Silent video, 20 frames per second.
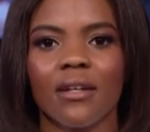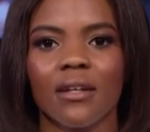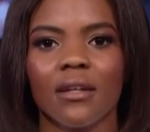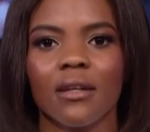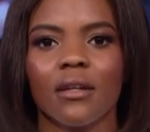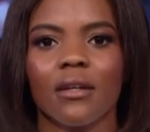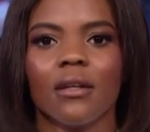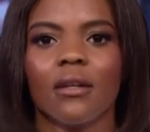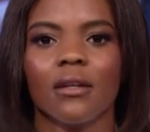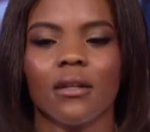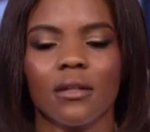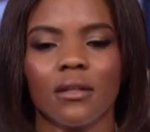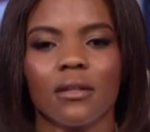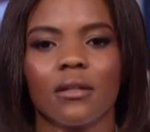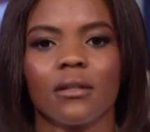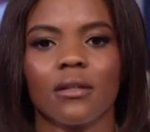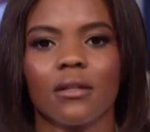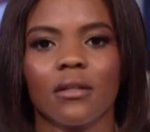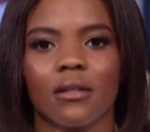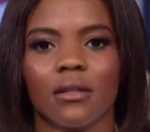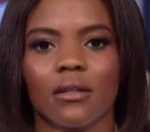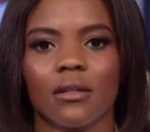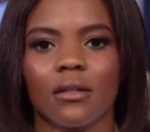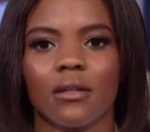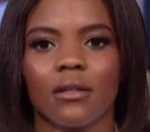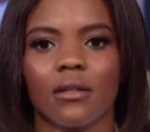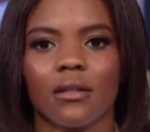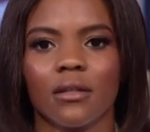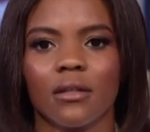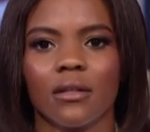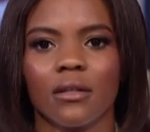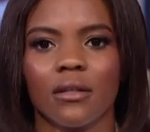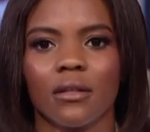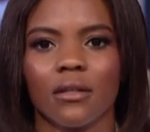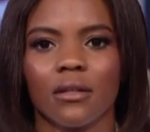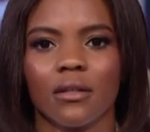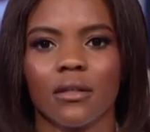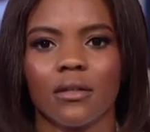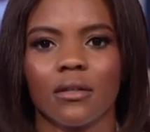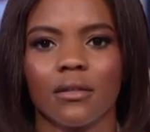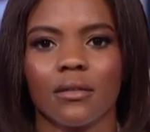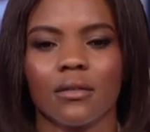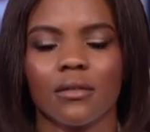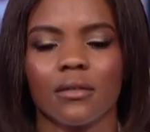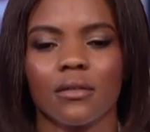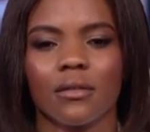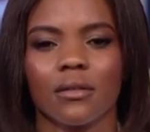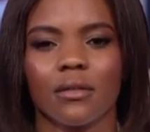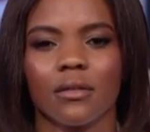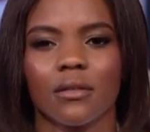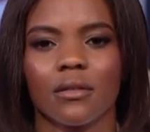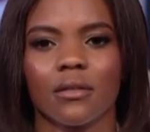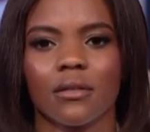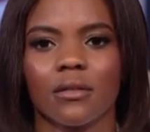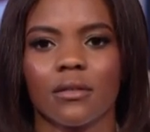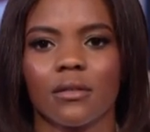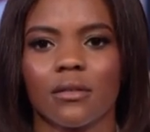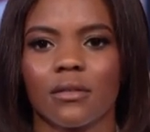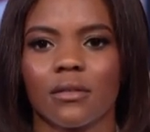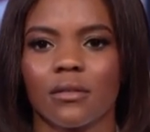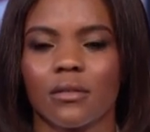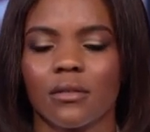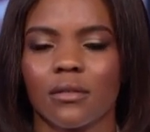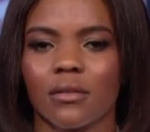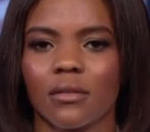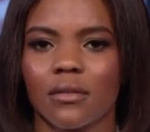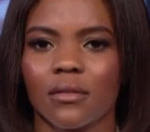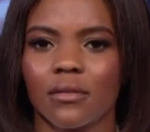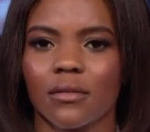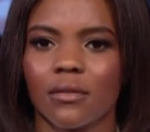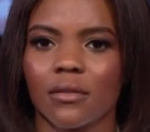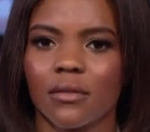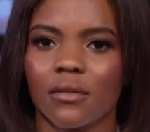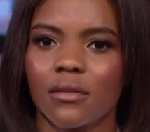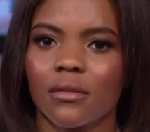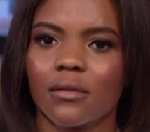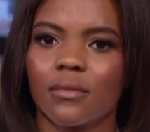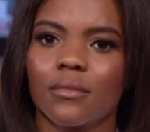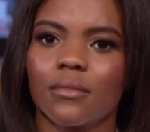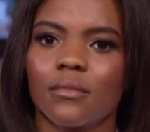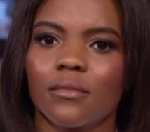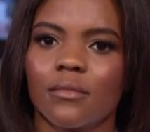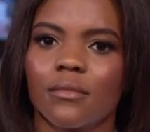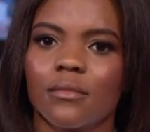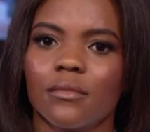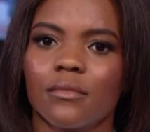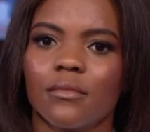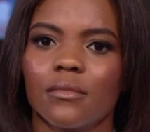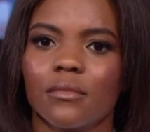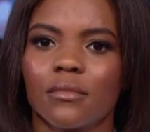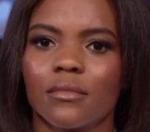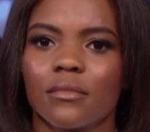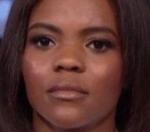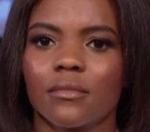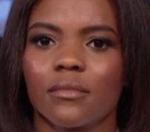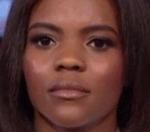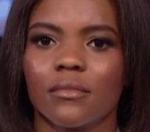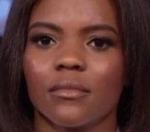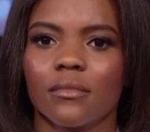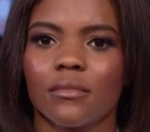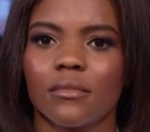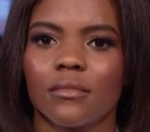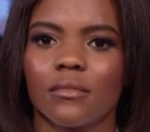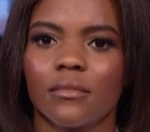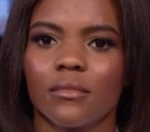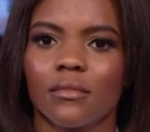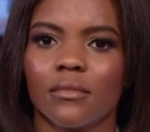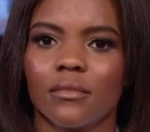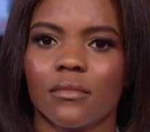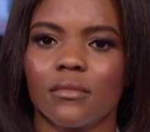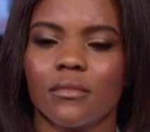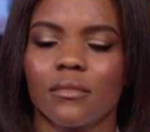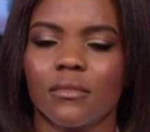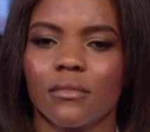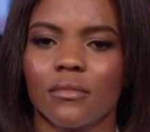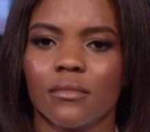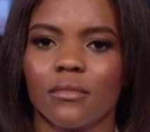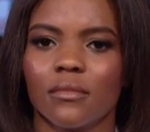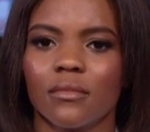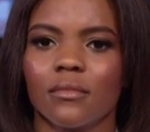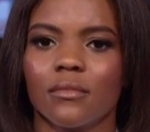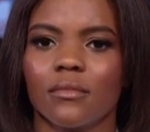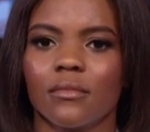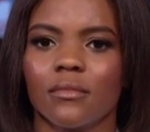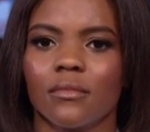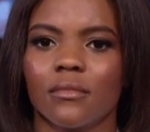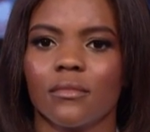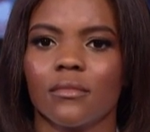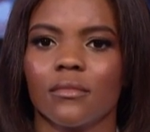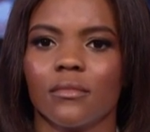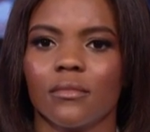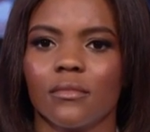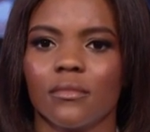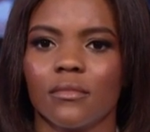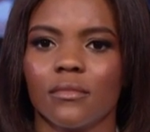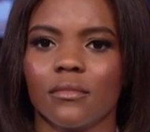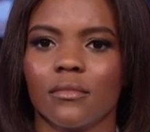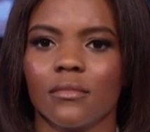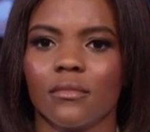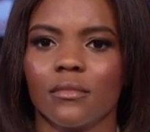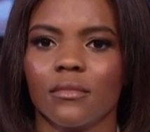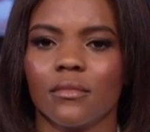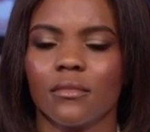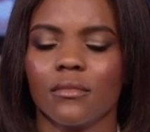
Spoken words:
[no speech]